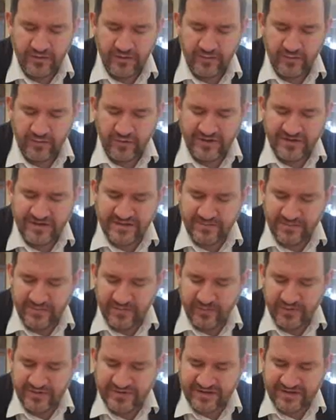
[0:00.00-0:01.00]
What is this?
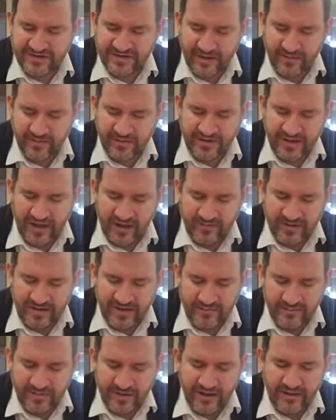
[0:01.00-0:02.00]
What's this coming to tell me? Ki
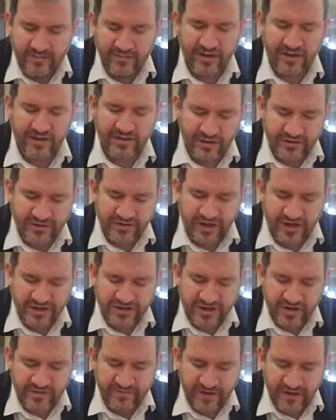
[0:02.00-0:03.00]
be'ir miklata
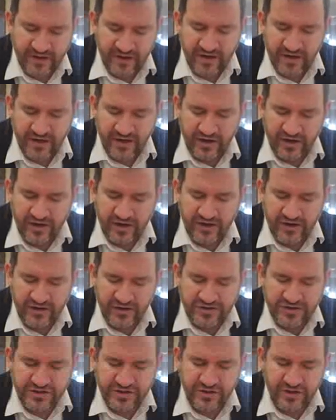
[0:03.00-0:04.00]
yeshiv, ir
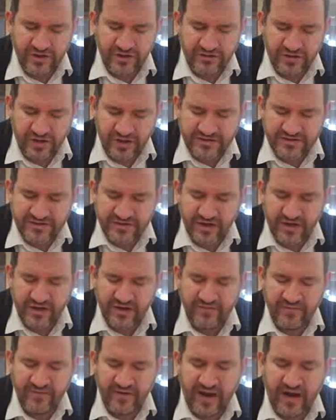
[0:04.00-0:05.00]
shekaltasai
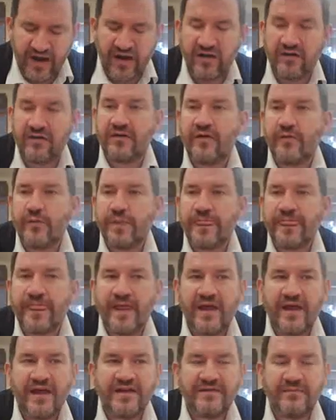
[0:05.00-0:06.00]
kvar.
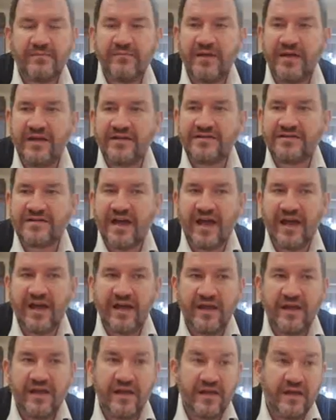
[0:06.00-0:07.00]
It means that
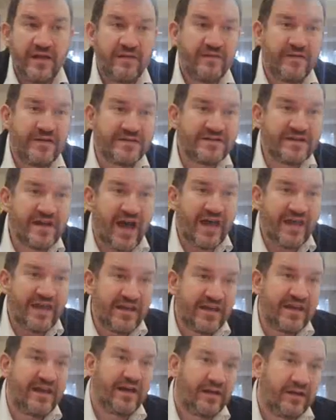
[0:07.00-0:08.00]
this guy he
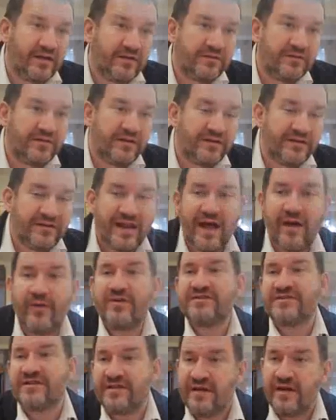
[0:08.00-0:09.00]
killed, now
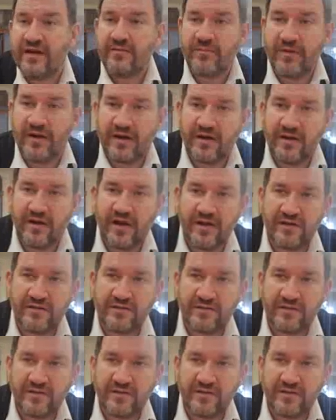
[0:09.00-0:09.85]
he's in the ir miklat.